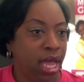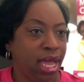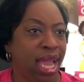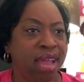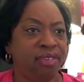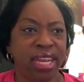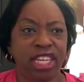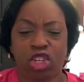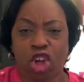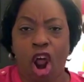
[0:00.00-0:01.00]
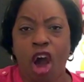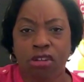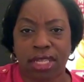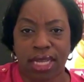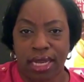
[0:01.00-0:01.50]
Even in
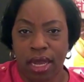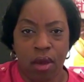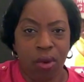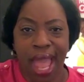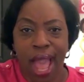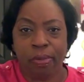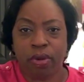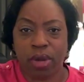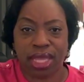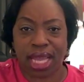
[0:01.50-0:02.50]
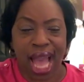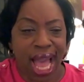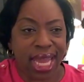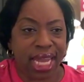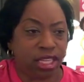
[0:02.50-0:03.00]
Charleston, what happened with the
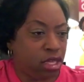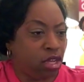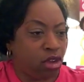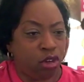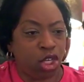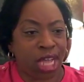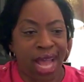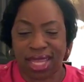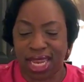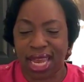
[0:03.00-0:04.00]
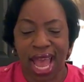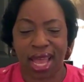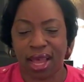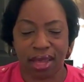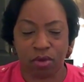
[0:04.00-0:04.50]
guy that shot the
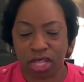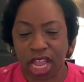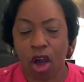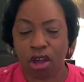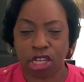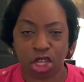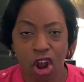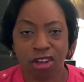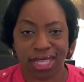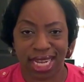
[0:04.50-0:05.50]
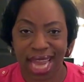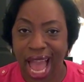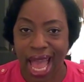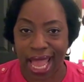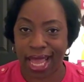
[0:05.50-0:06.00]
what they call the Charleston
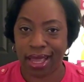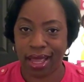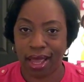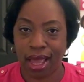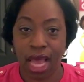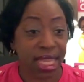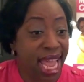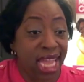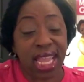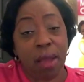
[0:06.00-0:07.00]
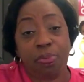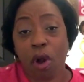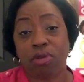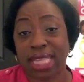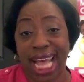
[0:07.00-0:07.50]
Nine? They did
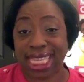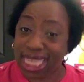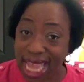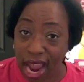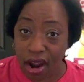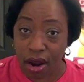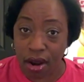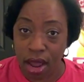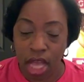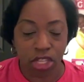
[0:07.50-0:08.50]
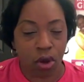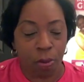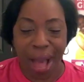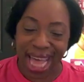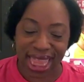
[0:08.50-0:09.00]
protest there. So
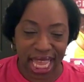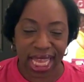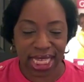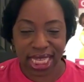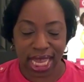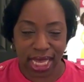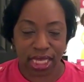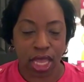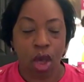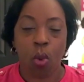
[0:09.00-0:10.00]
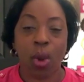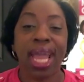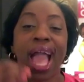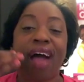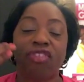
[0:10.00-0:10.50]
my thing is this:
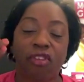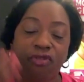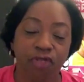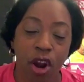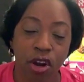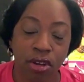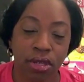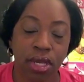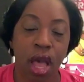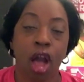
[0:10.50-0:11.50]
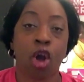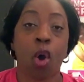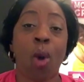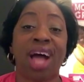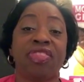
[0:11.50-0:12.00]
we have to first
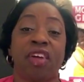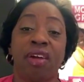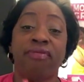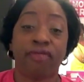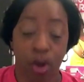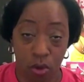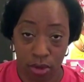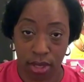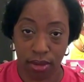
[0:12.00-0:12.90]
go out there and vote,